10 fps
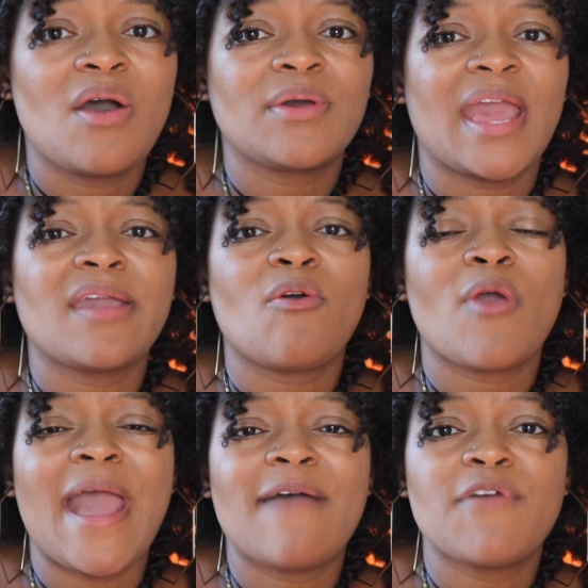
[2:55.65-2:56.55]
okay,
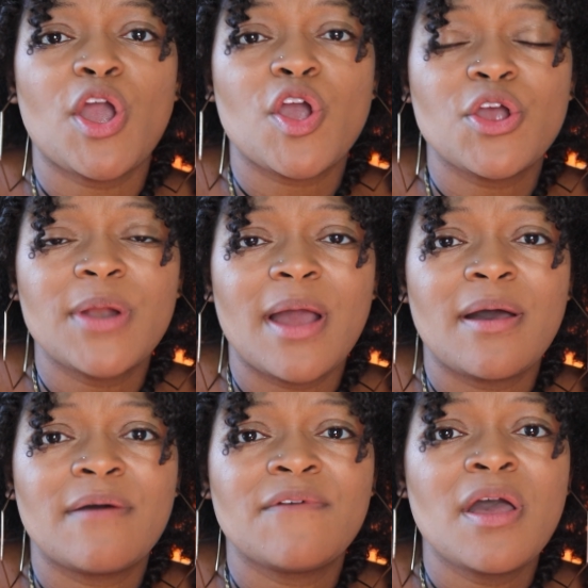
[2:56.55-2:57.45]
or have heard
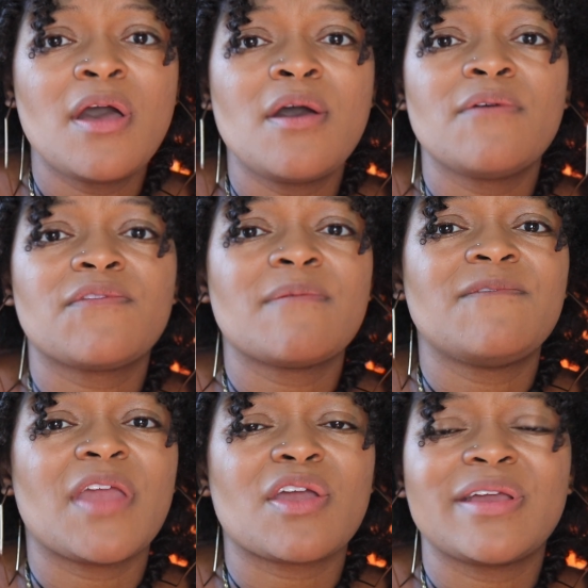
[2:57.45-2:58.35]
of from
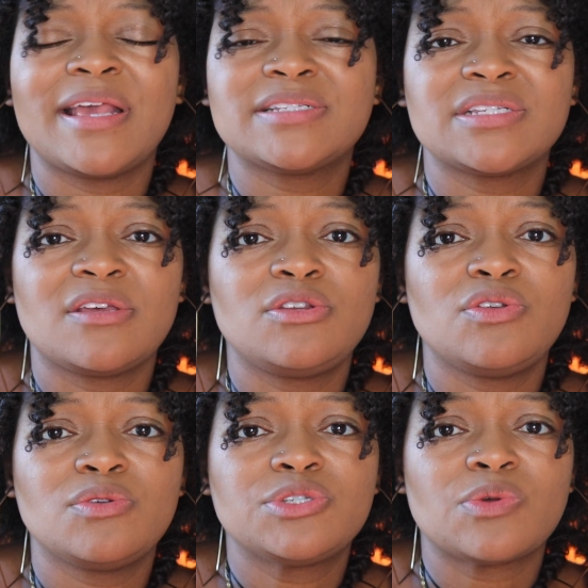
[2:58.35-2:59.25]
various
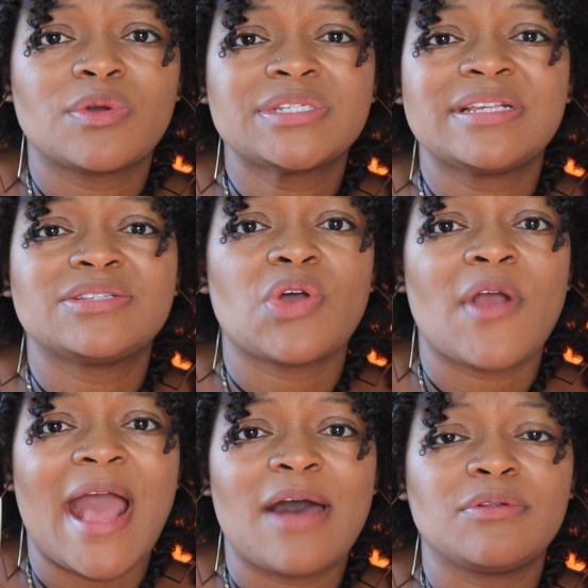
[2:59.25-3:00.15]
news sources
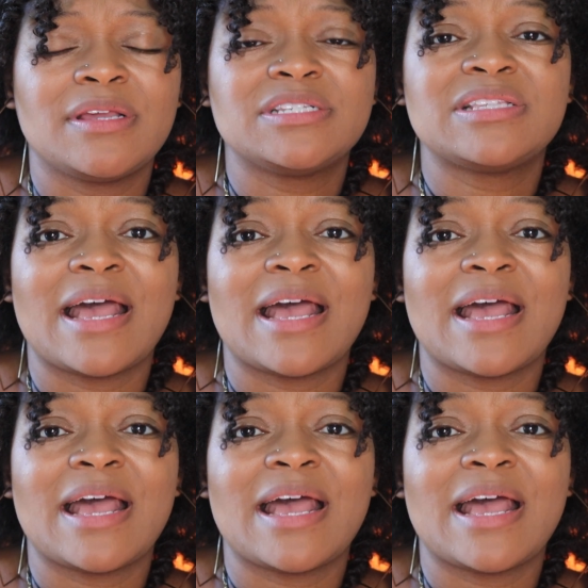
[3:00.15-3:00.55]
or outlets.